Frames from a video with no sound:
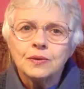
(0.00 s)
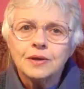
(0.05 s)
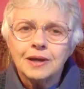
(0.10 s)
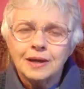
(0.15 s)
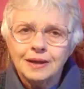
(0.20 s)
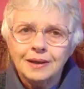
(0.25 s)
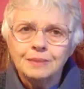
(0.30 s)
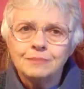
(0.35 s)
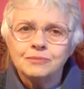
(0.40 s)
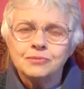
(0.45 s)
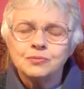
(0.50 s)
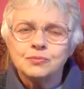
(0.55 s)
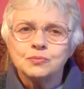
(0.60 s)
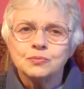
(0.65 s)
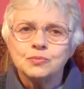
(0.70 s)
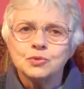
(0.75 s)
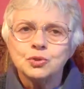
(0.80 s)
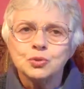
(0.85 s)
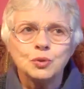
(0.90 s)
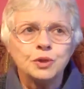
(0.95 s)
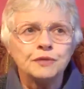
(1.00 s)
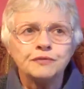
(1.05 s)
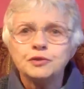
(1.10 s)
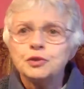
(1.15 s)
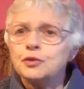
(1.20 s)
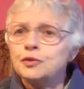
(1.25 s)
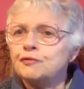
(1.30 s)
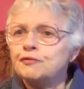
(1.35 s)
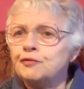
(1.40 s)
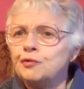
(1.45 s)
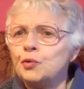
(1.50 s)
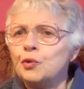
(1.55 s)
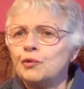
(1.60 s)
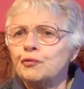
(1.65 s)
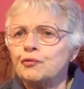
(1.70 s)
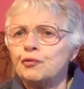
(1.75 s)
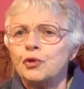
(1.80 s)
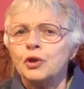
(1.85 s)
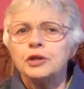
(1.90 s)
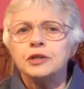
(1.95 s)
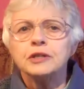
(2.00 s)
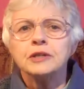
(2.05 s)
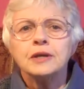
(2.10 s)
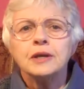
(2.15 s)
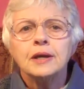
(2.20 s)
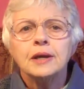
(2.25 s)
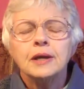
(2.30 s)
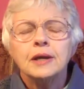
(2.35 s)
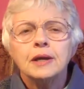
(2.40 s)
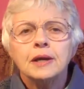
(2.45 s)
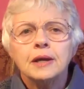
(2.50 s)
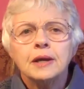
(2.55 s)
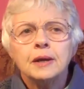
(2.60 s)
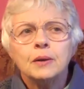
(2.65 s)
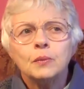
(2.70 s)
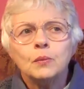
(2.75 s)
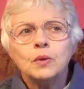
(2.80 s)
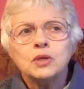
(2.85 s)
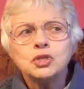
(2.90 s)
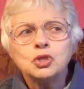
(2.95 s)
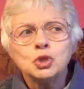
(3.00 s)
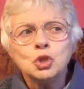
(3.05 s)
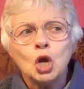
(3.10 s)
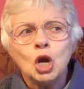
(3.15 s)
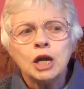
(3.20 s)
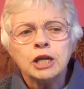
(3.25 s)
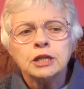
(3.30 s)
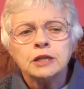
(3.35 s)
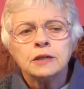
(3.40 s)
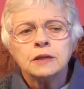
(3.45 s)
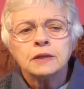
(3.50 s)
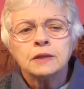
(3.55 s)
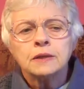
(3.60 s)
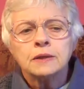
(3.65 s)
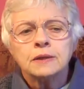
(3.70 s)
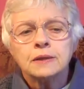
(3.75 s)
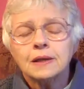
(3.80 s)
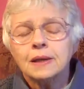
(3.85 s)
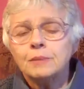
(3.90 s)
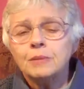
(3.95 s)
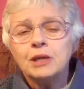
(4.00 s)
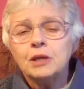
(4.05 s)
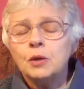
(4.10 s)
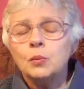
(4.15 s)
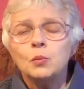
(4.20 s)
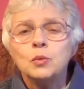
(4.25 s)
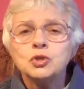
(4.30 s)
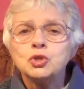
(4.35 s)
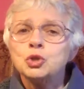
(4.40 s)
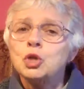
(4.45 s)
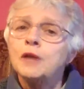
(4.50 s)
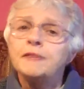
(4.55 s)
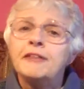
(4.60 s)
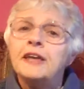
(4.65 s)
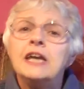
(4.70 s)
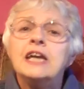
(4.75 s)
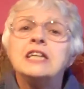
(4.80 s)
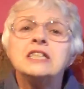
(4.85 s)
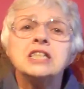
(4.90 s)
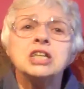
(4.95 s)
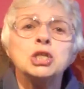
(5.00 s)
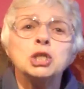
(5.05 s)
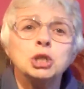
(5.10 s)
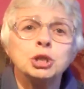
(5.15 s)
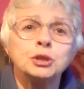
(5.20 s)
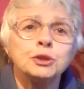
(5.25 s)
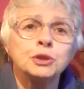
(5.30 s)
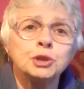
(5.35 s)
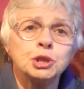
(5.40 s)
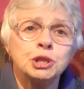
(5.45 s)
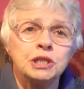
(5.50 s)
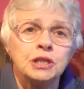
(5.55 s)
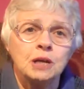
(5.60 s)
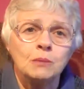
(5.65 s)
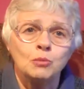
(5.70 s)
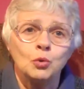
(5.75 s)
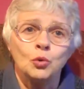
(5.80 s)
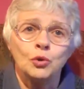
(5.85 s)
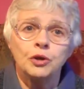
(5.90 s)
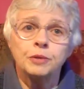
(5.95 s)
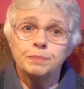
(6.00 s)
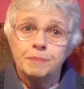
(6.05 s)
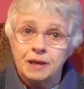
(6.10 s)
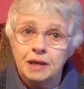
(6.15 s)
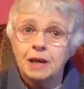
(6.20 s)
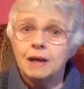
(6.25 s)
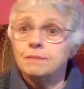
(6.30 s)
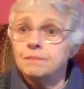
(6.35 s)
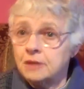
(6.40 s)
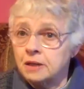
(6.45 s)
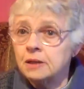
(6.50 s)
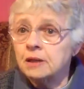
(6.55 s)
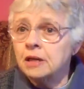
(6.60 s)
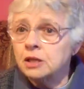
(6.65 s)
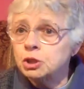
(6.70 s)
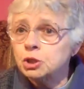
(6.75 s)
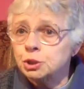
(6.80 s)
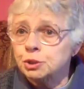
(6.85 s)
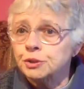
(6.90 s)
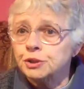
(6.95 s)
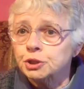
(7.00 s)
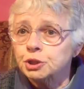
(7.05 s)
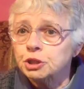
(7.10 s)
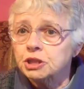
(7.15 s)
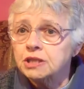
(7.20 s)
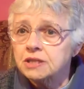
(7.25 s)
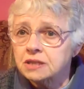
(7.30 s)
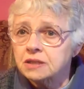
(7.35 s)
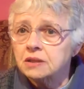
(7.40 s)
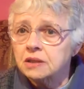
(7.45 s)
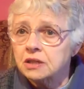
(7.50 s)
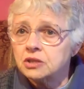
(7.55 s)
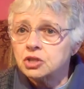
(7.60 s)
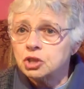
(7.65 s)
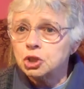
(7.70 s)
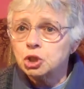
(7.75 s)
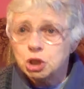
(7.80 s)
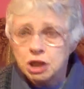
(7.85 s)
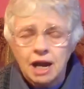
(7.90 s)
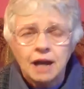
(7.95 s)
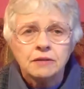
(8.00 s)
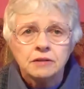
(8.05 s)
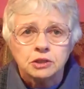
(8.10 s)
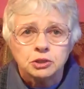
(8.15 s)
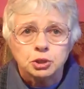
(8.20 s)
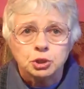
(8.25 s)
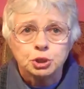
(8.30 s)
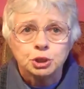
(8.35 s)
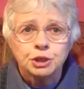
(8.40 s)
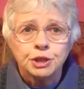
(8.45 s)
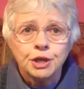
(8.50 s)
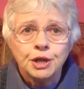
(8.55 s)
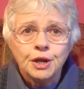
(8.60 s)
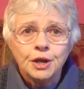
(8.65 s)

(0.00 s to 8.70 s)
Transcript: came sort of to the forefront. It was not, I mean, it was not the easy church anymore. It became the hard church. It's a, it's a challenge.